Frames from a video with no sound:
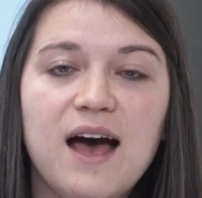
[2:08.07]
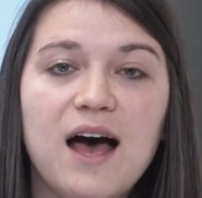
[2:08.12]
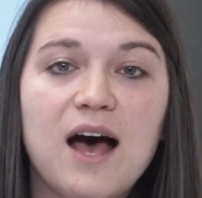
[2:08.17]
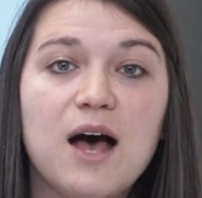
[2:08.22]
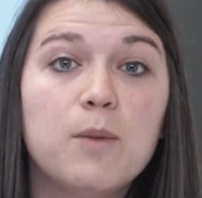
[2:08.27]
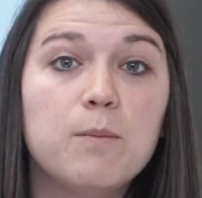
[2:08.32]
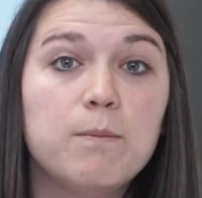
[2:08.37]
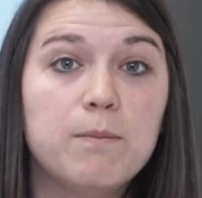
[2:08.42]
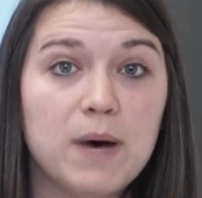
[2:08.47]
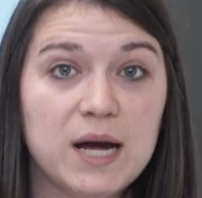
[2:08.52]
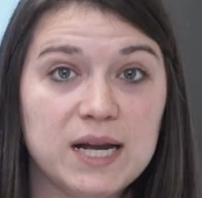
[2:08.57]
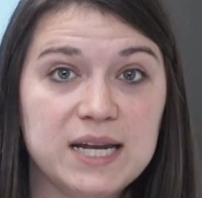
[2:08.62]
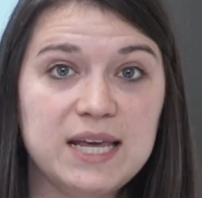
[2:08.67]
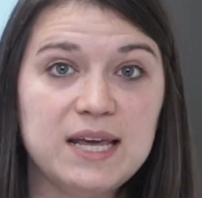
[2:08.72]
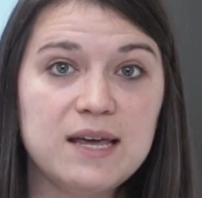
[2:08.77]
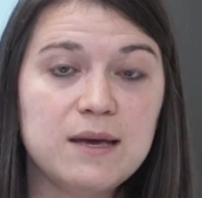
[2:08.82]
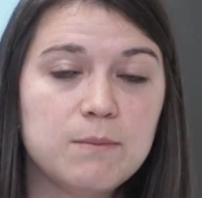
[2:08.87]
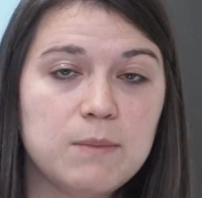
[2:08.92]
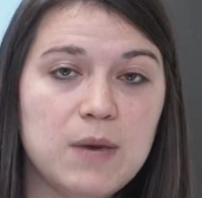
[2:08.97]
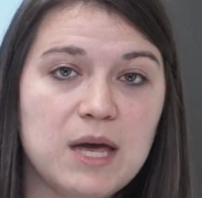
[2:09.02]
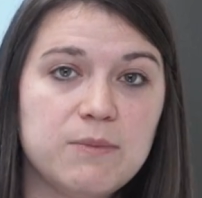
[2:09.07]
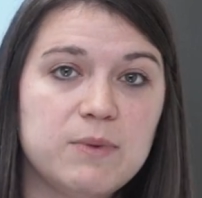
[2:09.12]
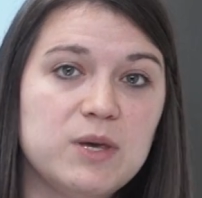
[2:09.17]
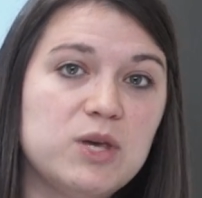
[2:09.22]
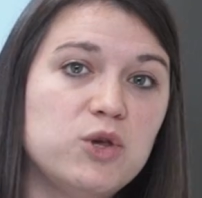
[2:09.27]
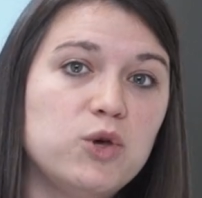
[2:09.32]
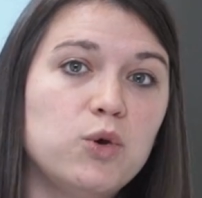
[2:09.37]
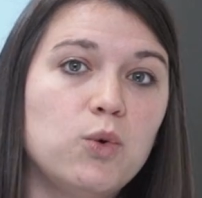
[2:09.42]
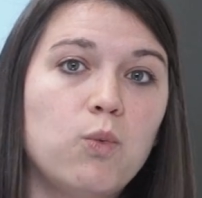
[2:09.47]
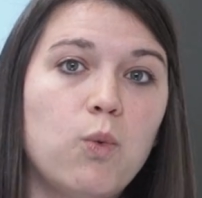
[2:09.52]
Money, maybe
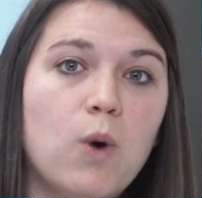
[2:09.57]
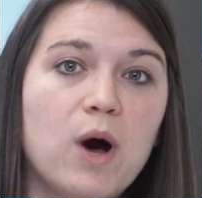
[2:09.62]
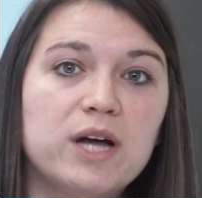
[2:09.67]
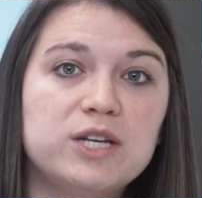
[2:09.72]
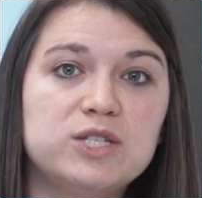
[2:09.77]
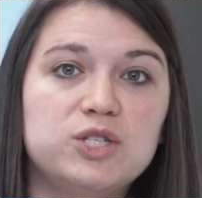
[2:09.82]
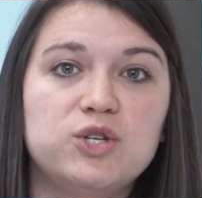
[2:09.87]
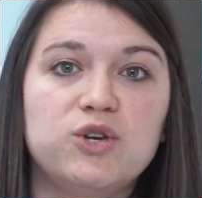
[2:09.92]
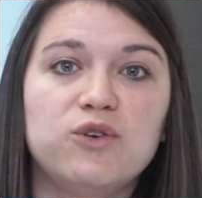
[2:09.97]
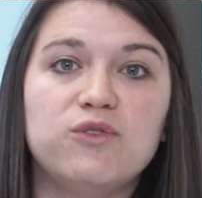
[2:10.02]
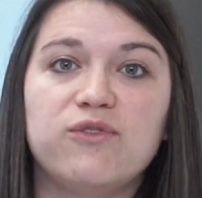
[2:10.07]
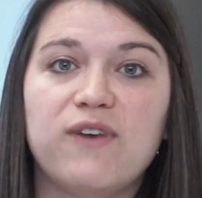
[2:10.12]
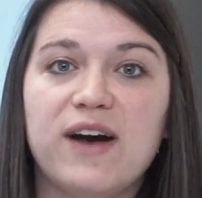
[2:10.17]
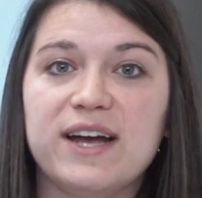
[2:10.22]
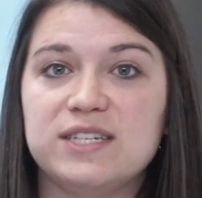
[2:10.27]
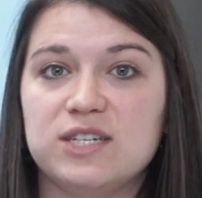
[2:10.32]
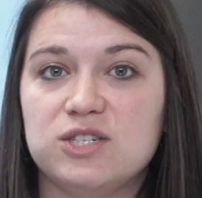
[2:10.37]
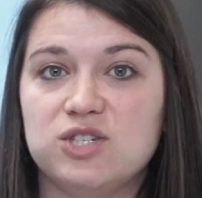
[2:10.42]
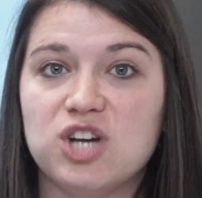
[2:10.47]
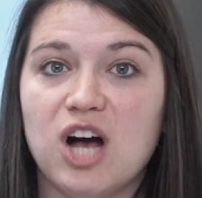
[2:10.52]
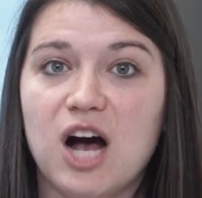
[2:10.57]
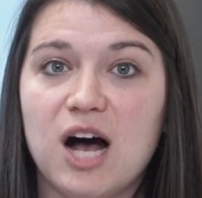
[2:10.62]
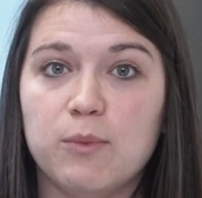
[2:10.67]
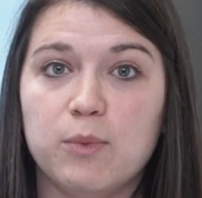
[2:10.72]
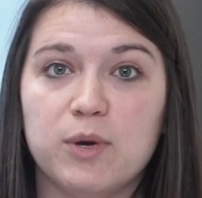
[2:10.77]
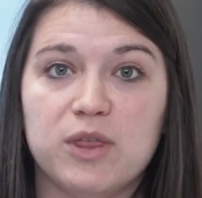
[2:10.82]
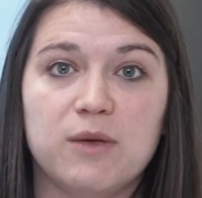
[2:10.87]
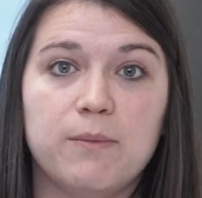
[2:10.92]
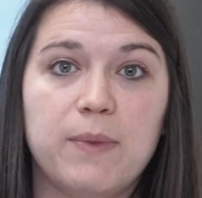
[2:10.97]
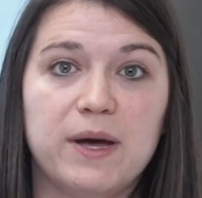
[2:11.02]
you want to find a job
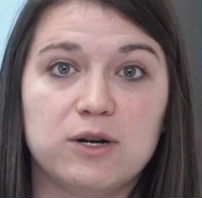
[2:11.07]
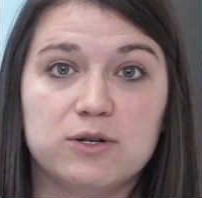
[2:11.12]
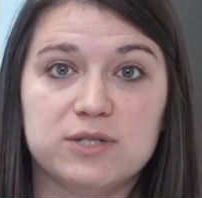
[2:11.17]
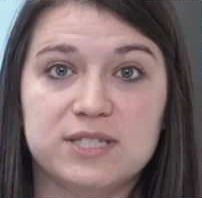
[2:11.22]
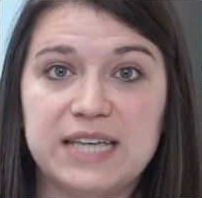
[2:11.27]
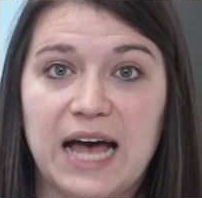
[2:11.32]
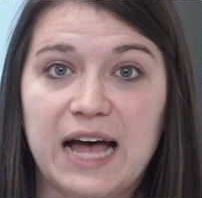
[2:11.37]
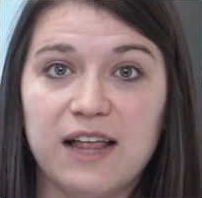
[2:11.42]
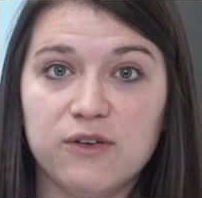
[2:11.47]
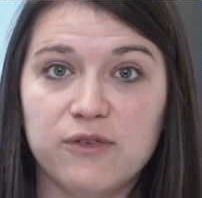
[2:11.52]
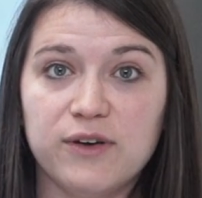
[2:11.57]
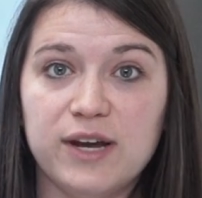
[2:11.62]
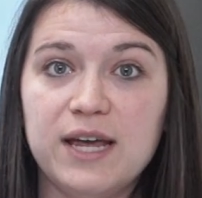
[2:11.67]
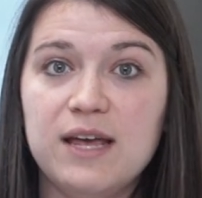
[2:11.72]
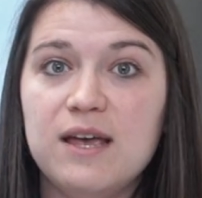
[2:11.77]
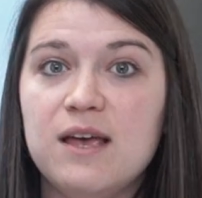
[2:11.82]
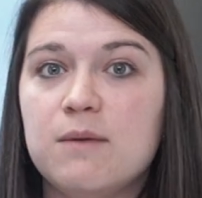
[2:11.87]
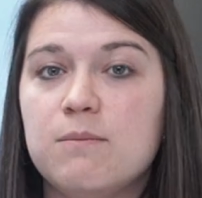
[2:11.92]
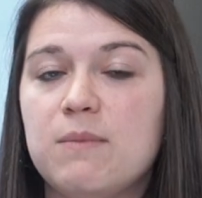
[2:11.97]
with a better salary.